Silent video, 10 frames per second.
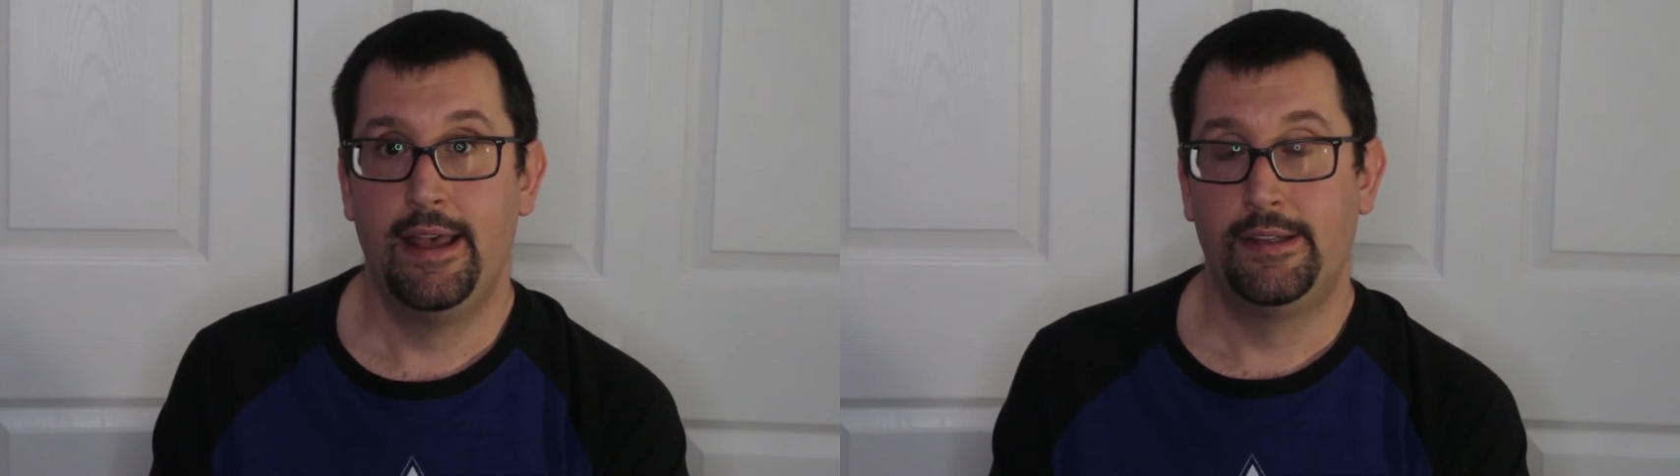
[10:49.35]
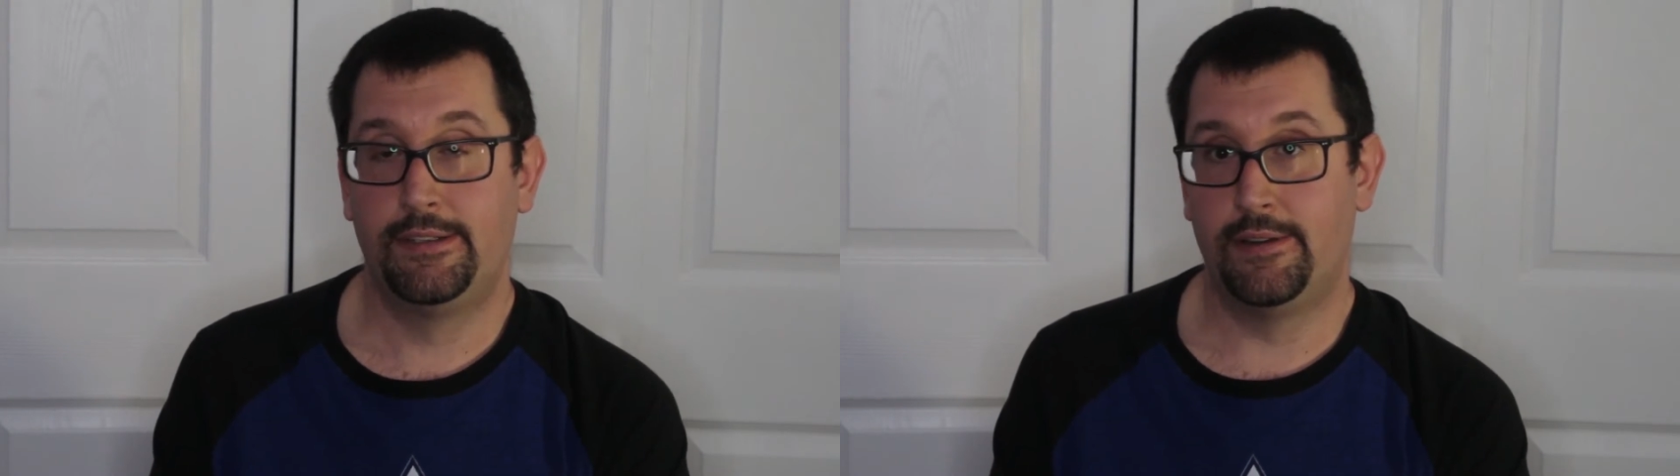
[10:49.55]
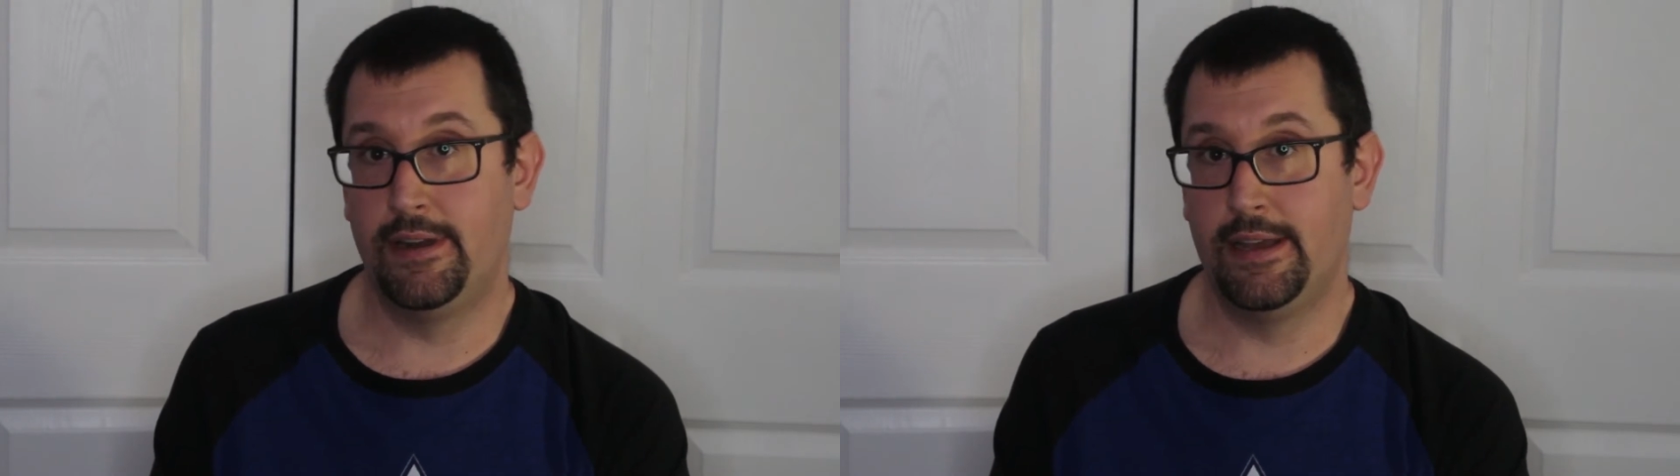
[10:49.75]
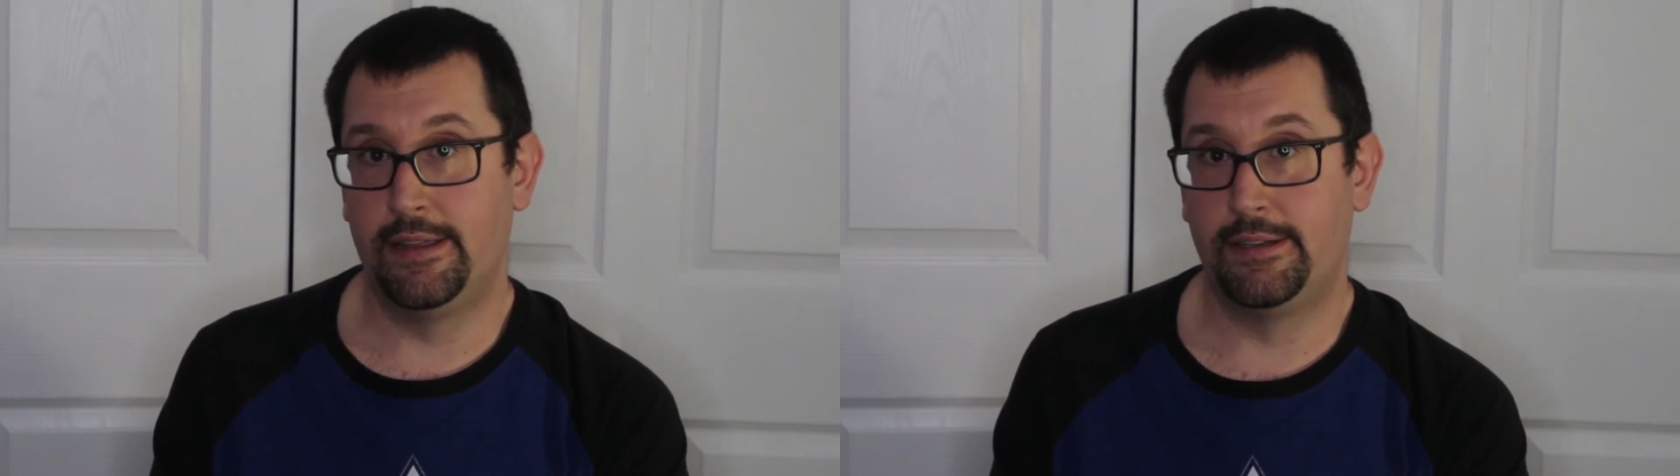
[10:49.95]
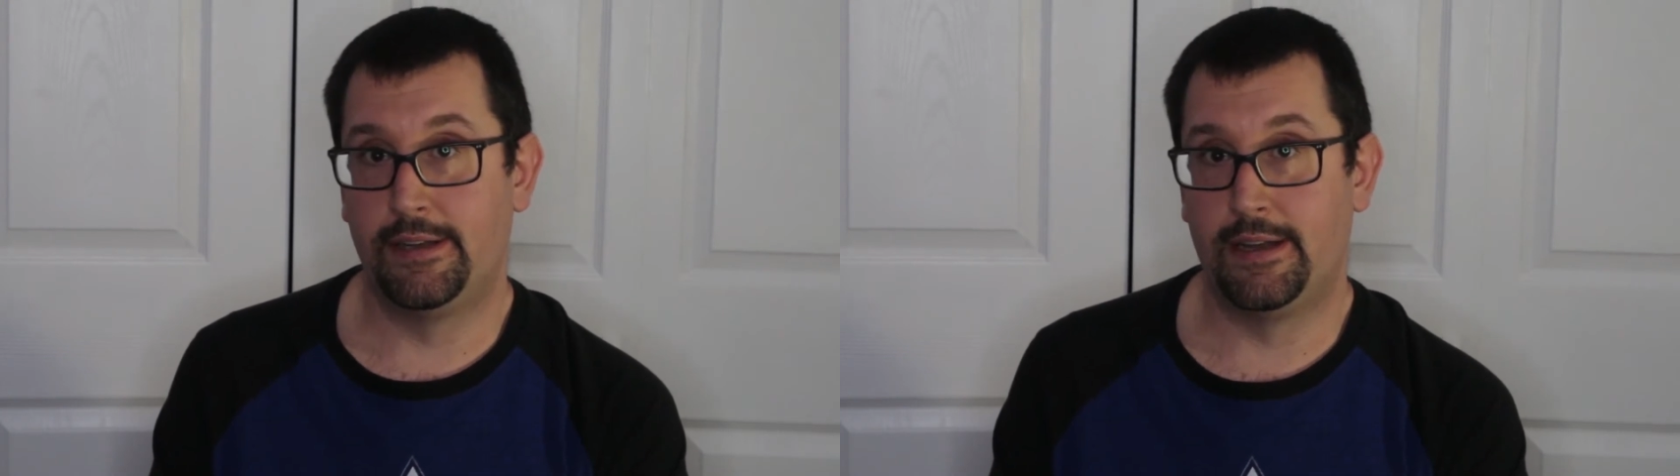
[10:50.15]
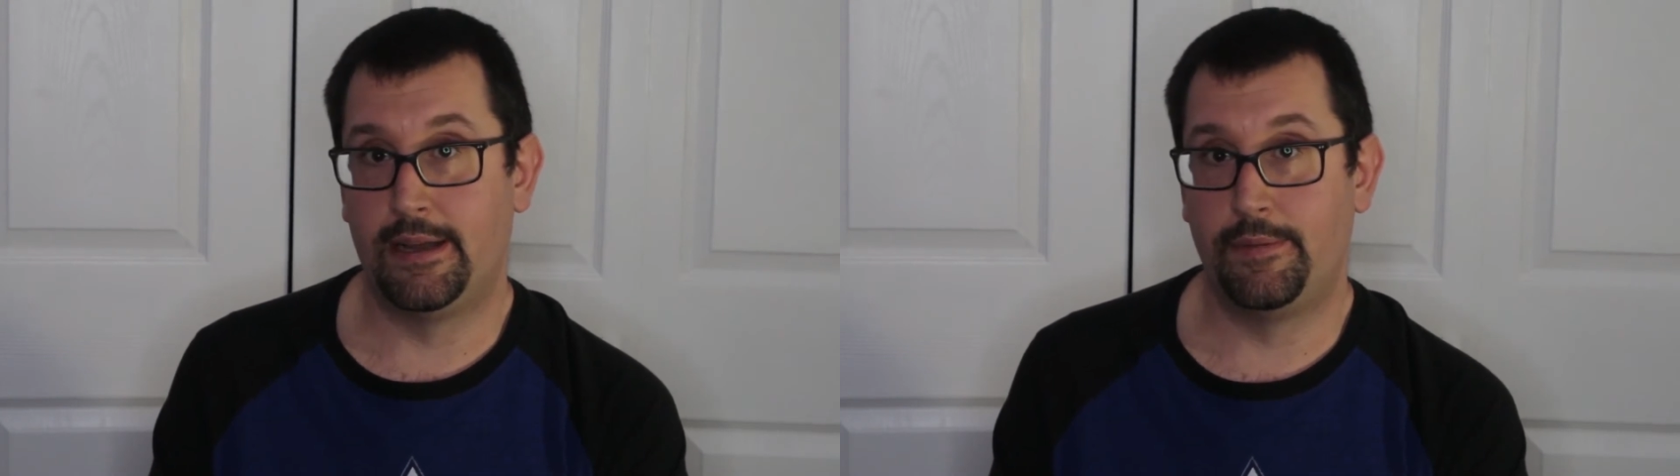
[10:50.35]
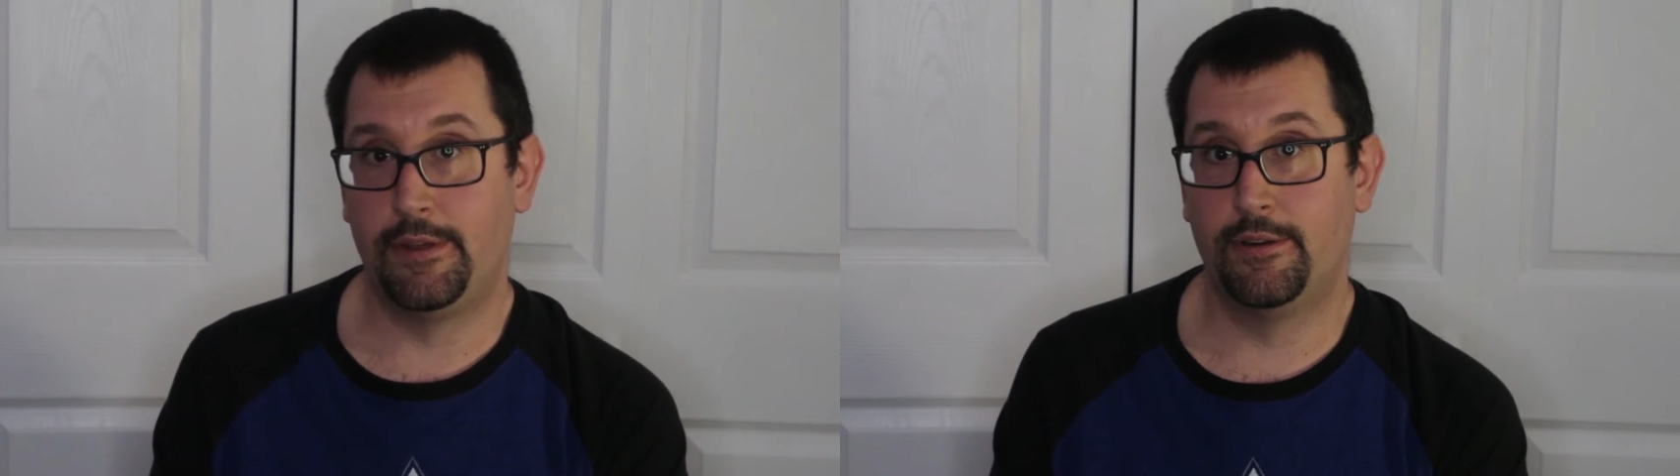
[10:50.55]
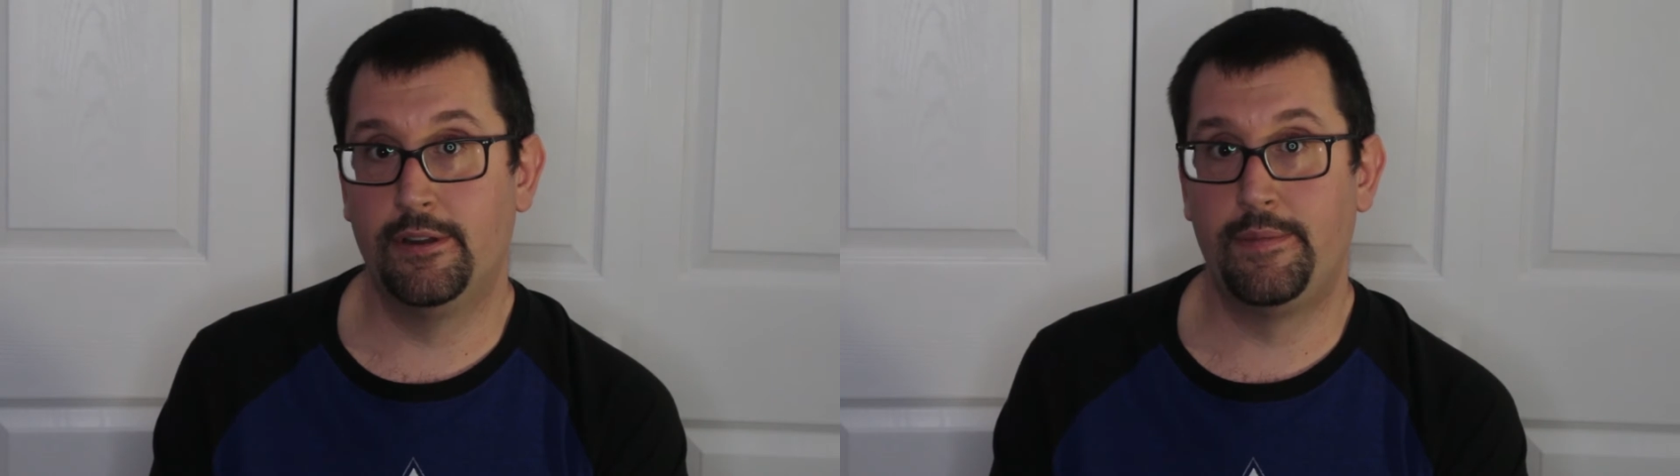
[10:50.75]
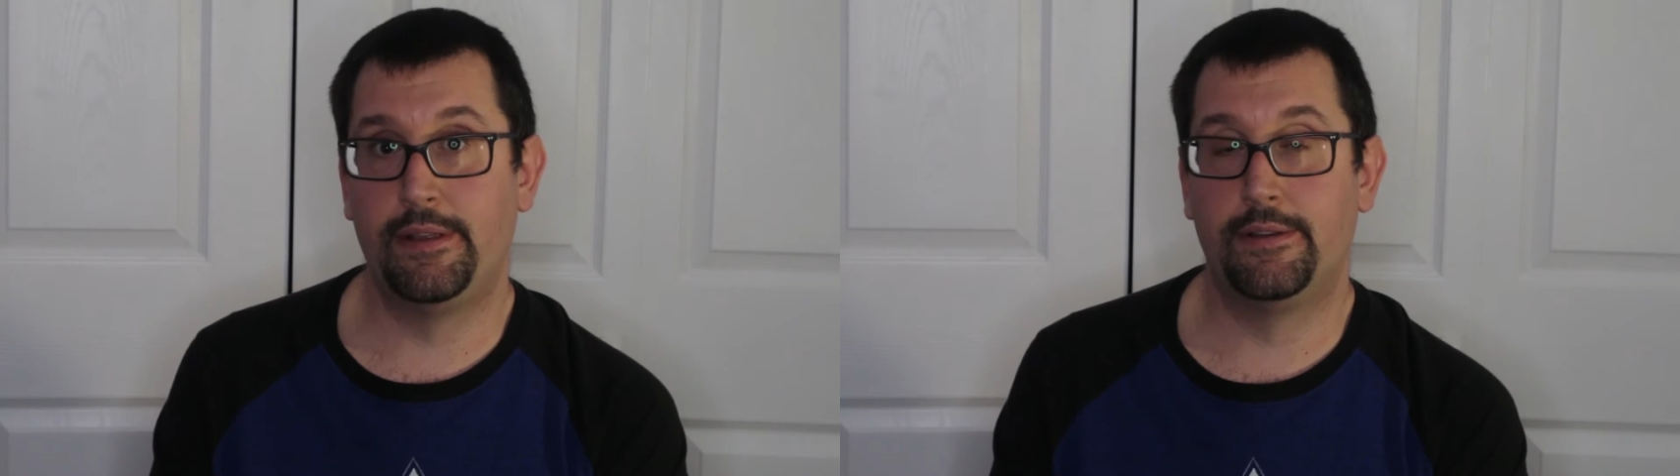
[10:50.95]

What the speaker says: Starting at the top, you're going to be